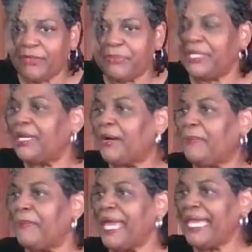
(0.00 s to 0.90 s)
That would be
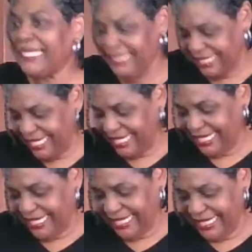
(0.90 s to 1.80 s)

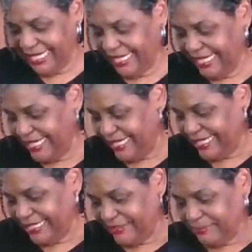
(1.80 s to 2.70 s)
amazing.
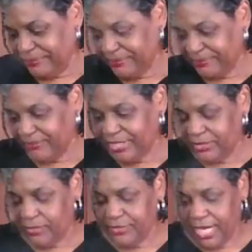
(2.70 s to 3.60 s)

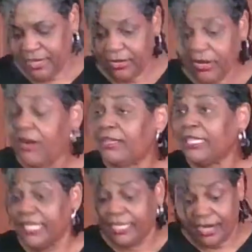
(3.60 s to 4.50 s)
So we got our
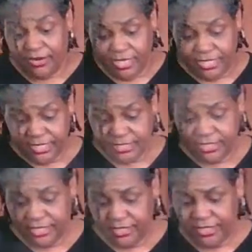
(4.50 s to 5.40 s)
garlic and our
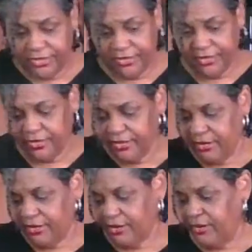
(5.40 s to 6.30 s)
onions in here.
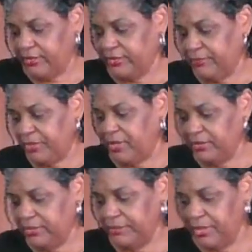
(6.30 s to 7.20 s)
Awesome,
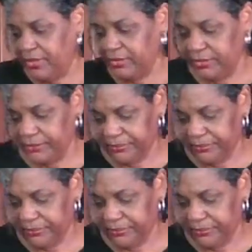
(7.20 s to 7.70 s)
awesome, awesome.